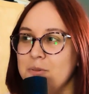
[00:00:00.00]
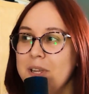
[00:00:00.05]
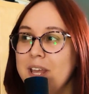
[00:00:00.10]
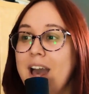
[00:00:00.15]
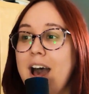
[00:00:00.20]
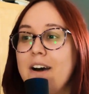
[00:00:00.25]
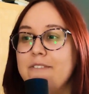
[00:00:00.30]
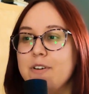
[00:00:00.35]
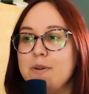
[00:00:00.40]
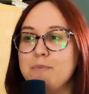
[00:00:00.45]
we
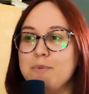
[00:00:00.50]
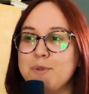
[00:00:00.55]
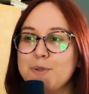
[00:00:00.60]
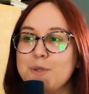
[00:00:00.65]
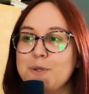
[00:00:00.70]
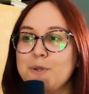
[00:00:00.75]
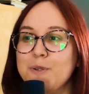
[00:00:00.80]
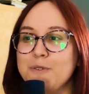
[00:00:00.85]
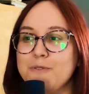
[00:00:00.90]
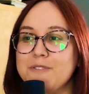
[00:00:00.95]
have a
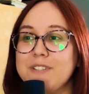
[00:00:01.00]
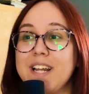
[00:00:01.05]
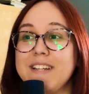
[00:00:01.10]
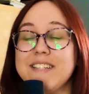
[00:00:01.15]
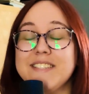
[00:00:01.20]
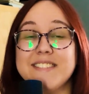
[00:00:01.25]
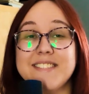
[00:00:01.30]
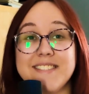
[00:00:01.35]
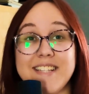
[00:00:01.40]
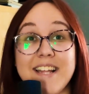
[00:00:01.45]
proof
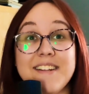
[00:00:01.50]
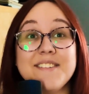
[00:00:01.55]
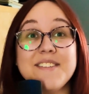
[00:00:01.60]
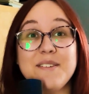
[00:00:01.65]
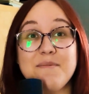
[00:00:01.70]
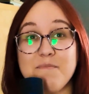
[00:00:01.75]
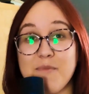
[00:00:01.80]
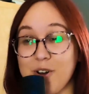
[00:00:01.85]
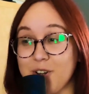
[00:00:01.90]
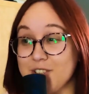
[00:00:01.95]
that a
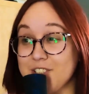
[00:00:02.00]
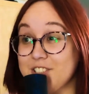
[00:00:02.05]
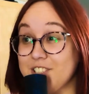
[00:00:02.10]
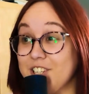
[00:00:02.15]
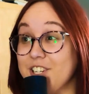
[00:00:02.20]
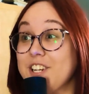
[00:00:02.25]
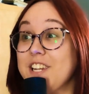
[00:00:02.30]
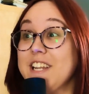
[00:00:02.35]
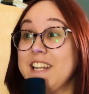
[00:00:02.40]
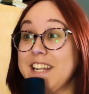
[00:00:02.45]
Senti
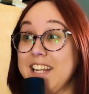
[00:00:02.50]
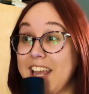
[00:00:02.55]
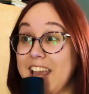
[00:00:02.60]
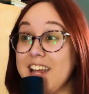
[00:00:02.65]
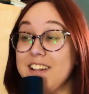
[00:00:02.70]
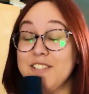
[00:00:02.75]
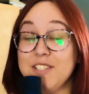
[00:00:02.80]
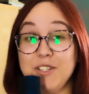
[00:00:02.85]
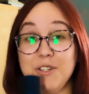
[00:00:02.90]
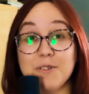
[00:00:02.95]
monster
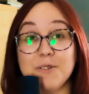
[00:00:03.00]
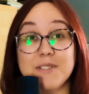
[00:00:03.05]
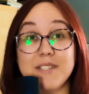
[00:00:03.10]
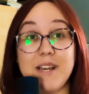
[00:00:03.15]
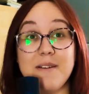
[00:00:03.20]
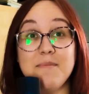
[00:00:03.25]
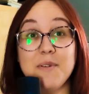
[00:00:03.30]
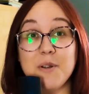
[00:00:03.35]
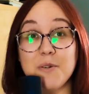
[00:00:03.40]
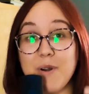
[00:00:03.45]
can use
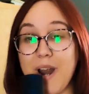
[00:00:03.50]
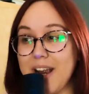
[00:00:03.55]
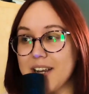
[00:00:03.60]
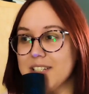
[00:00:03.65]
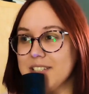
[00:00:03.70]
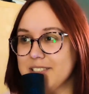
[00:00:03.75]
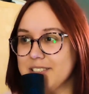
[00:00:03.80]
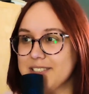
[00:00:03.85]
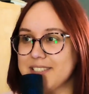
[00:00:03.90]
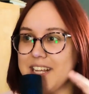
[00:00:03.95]
a
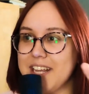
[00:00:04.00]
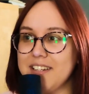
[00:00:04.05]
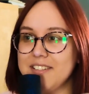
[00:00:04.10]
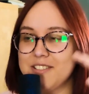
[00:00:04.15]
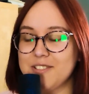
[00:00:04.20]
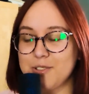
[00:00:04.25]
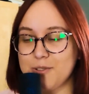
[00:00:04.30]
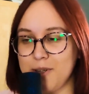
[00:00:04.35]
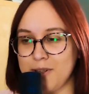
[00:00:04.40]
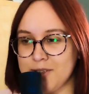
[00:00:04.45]
miraculous
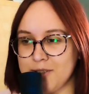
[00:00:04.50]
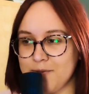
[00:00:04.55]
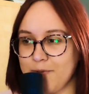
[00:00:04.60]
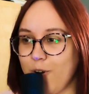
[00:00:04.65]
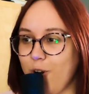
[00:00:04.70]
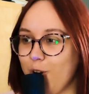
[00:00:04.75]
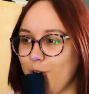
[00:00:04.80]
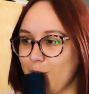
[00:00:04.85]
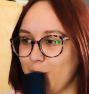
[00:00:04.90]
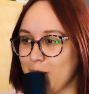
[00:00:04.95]
and
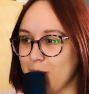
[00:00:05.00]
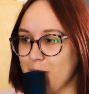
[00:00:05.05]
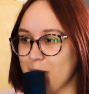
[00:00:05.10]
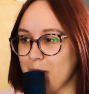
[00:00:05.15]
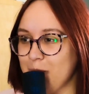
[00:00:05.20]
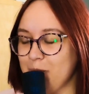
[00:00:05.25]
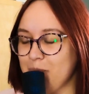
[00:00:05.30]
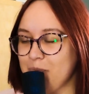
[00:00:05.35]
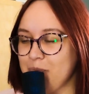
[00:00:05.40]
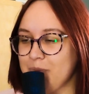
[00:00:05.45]
transform.
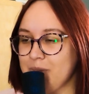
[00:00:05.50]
